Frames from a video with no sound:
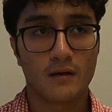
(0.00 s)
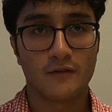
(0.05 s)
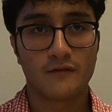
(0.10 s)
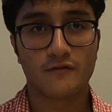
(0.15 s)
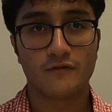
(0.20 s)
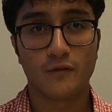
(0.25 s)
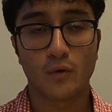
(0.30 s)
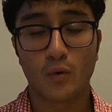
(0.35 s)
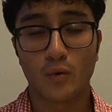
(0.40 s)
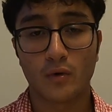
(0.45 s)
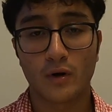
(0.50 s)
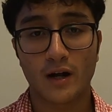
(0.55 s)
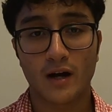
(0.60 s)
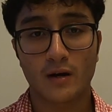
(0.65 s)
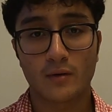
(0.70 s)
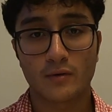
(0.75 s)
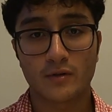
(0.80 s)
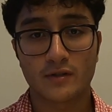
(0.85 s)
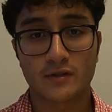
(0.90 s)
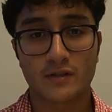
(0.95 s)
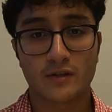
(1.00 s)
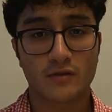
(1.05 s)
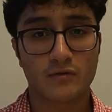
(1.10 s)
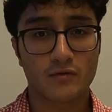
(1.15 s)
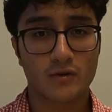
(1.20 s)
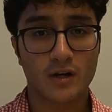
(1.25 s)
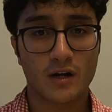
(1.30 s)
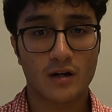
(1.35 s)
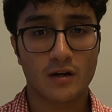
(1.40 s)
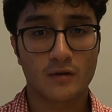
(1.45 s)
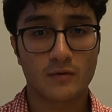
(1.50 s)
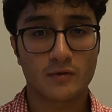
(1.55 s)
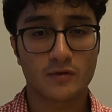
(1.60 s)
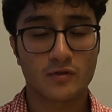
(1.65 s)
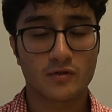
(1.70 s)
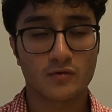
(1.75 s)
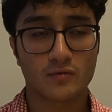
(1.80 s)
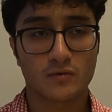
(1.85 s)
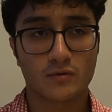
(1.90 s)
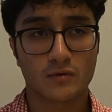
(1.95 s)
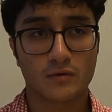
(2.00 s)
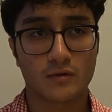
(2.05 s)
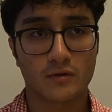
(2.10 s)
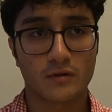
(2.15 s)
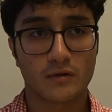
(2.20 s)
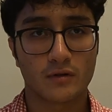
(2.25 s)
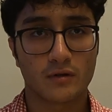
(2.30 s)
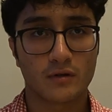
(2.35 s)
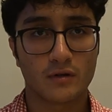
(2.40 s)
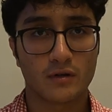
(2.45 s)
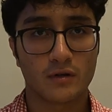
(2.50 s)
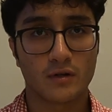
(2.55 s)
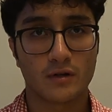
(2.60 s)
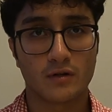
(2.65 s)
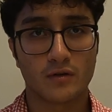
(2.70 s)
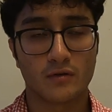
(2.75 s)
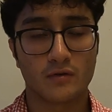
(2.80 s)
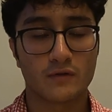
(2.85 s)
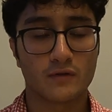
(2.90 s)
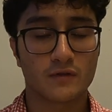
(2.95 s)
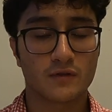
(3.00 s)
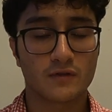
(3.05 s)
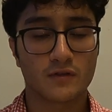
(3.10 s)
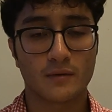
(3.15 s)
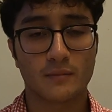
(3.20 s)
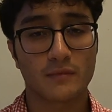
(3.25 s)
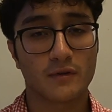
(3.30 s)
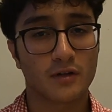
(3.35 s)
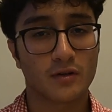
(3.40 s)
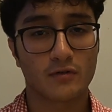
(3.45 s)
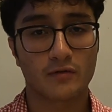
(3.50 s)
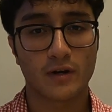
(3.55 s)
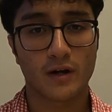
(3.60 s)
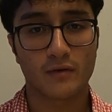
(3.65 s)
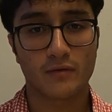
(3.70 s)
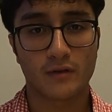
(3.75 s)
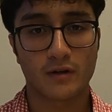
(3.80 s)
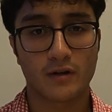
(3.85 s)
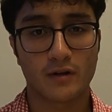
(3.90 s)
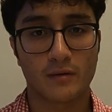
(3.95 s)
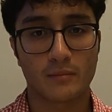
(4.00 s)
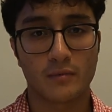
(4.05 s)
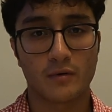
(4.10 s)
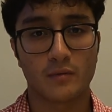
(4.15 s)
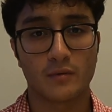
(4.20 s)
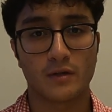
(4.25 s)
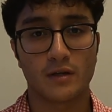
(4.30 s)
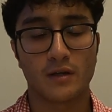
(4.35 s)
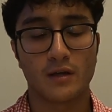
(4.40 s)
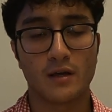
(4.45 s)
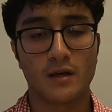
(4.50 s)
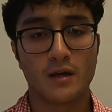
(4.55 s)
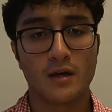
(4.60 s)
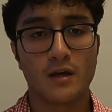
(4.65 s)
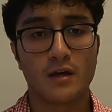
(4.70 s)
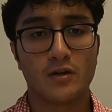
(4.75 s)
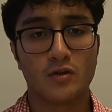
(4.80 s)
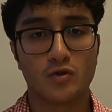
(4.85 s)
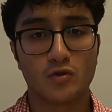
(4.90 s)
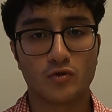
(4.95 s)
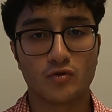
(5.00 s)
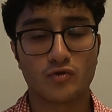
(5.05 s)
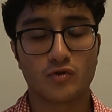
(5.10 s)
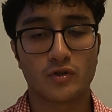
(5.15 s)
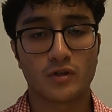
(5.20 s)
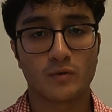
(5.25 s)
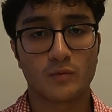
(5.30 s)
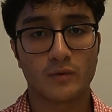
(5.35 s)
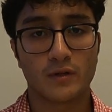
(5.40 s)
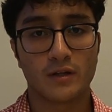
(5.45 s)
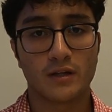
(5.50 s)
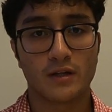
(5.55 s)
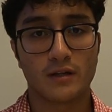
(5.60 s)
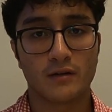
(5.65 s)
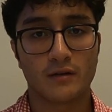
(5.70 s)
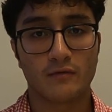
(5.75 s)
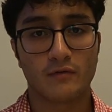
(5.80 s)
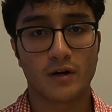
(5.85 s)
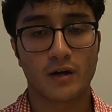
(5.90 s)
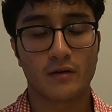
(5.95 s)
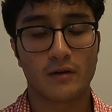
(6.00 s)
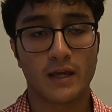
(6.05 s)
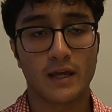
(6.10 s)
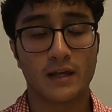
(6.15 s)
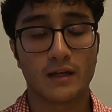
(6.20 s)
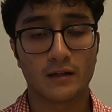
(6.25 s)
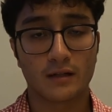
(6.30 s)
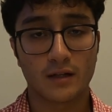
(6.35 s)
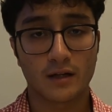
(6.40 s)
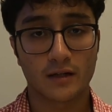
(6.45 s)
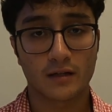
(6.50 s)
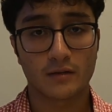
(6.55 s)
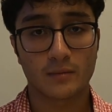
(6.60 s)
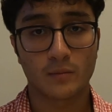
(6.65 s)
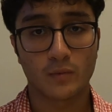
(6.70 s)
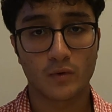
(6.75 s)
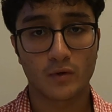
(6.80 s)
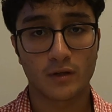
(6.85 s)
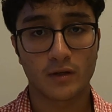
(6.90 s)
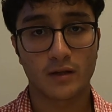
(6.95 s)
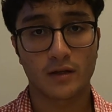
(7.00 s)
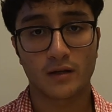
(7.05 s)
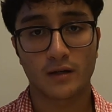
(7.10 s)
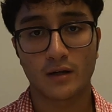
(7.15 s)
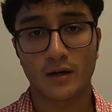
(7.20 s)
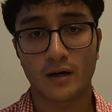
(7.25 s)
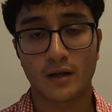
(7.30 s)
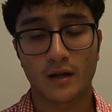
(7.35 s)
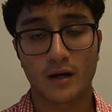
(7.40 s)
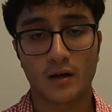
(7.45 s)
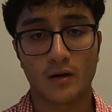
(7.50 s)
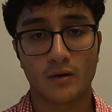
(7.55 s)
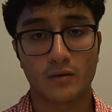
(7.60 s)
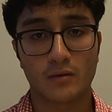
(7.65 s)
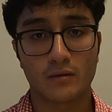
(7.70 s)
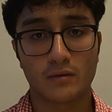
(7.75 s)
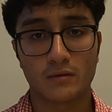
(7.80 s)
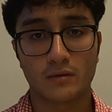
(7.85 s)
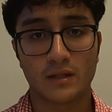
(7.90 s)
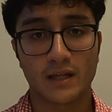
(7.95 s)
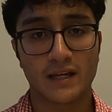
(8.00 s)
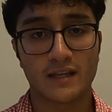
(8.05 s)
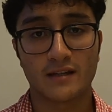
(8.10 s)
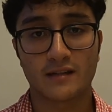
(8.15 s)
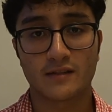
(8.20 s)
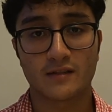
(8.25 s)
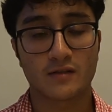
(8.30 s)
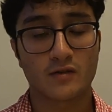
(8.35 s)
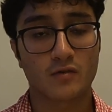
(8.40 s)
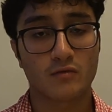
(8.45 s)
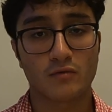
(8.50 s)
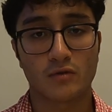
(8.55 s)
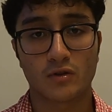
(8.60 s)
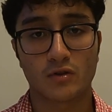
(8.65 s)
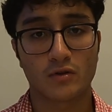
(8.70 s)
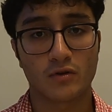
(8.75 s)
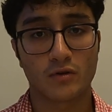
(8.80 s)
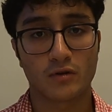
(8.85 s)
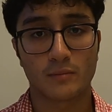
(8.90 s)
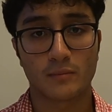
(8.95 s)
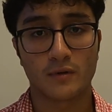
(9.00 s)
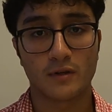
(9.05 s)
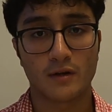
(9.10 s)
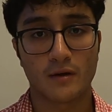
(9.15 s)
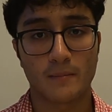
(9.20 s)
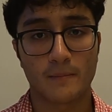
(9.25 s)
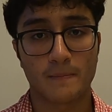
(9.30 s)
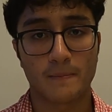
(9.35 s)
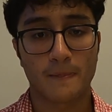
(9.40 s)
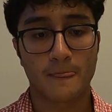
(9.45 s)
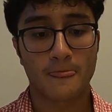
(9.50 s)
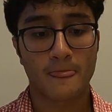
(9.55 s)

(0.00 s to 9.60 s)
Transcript: 4 hours and 3 hours, or I know something around there, but we usually went in around 8 o'clock in the morning and got out latest 3:30 p.m.